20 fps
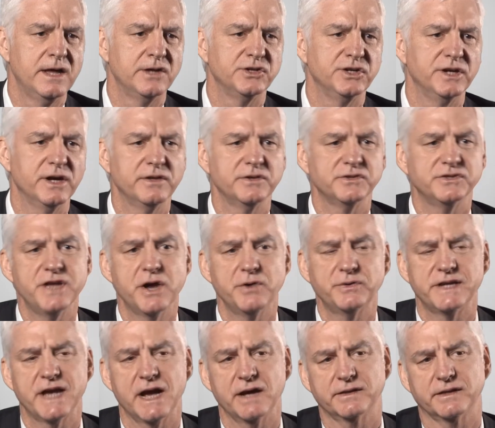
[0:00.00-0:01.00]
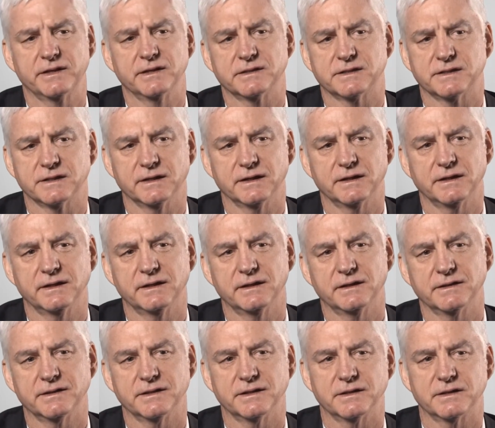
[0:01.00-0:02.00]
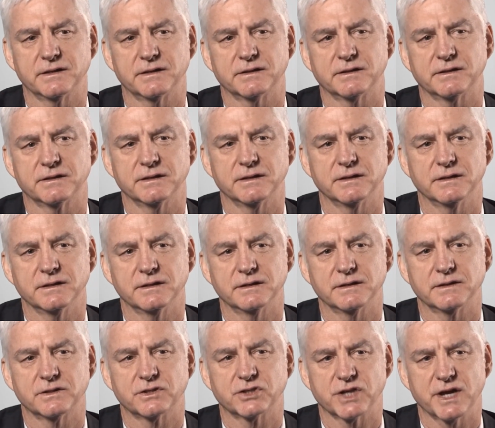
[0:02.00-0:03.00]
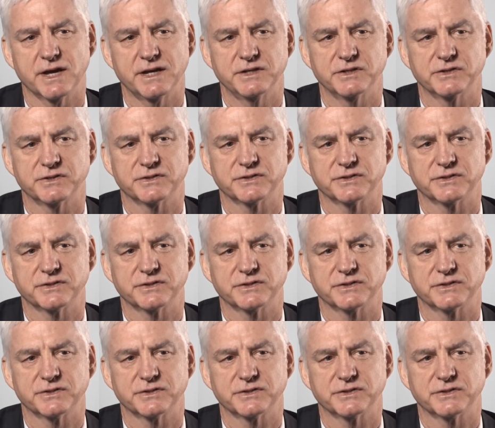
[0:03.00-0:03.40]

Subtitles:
You know, there's no doubt that China's